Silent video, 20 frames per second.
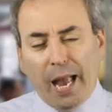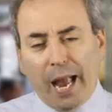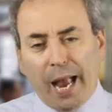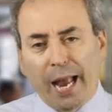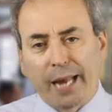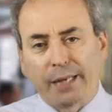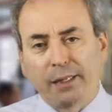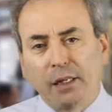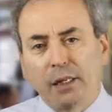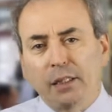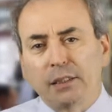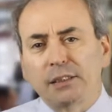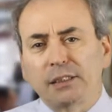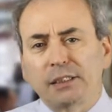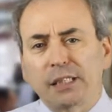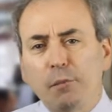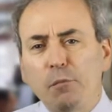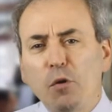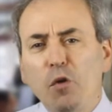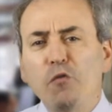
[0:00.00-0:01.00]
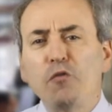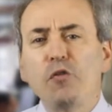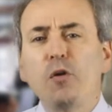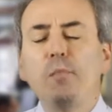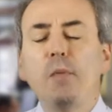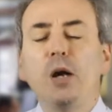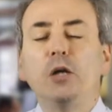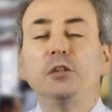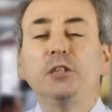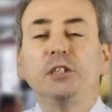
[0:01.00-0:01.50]
And some of the
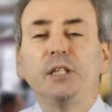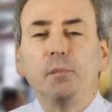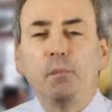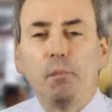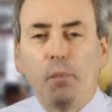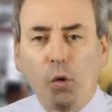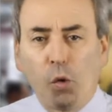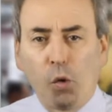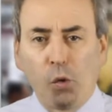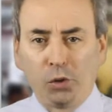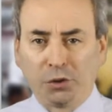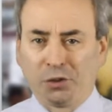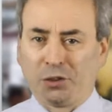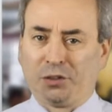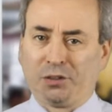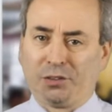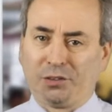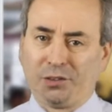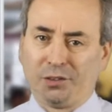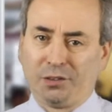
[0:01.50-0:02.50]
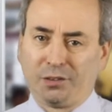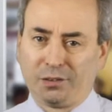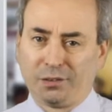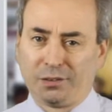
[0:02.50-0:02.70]
most important